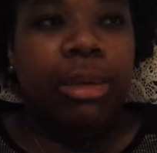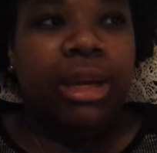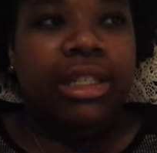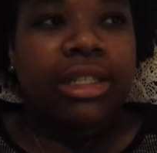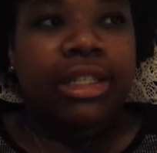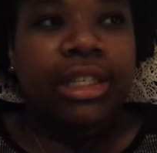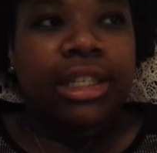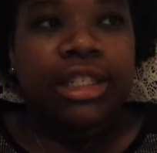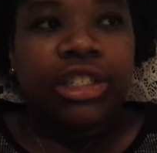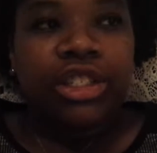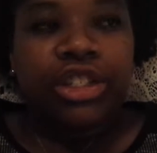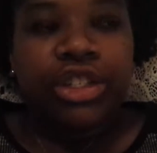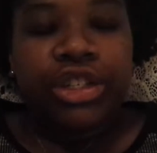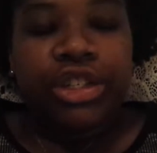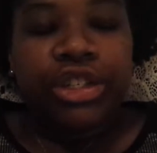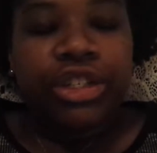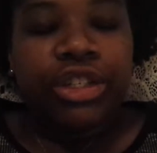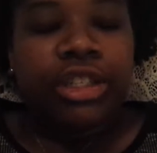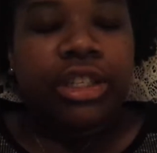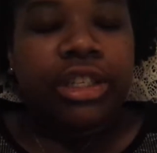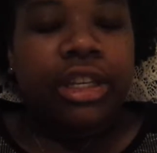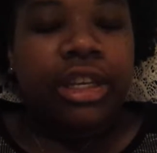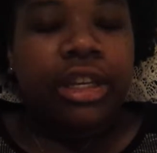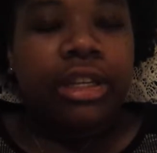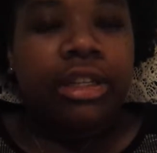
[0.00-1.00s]
My
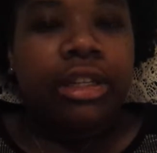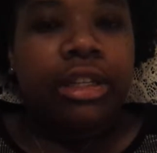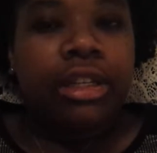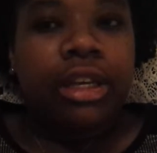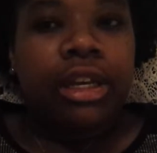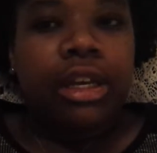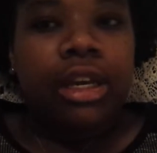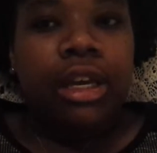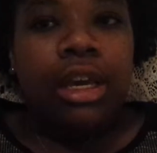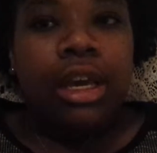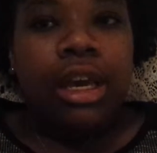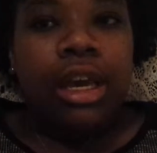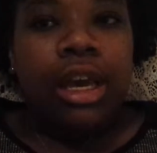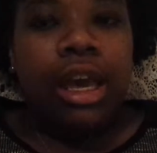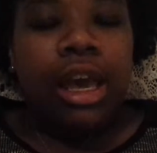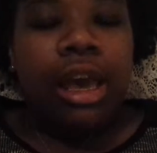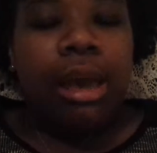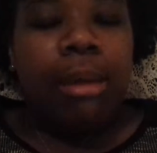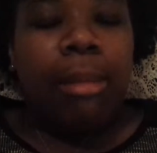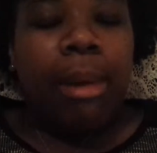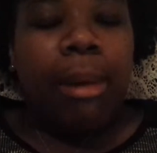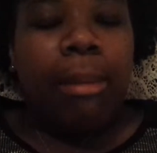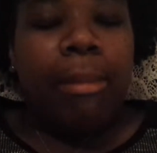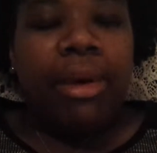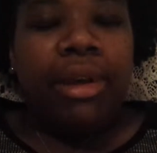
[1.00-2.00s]
sisters
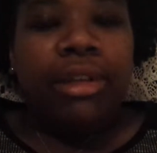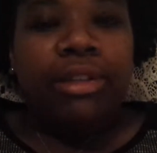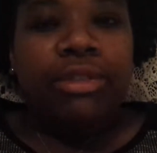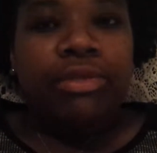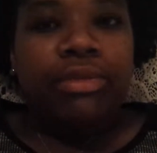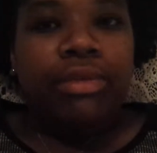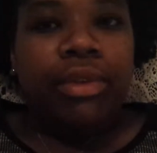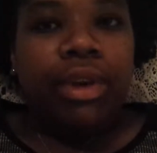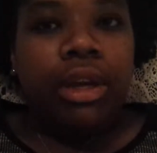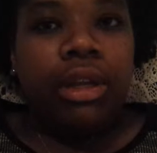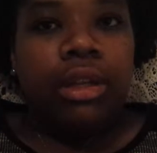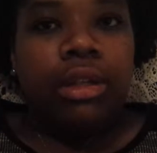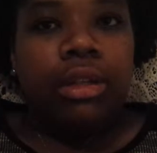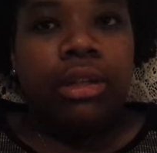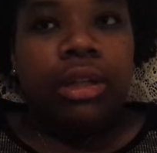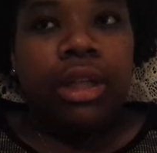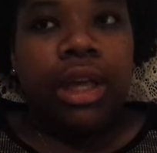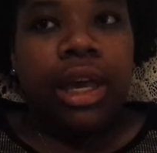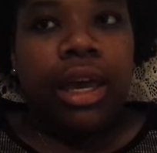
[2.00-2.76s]
and my best friend.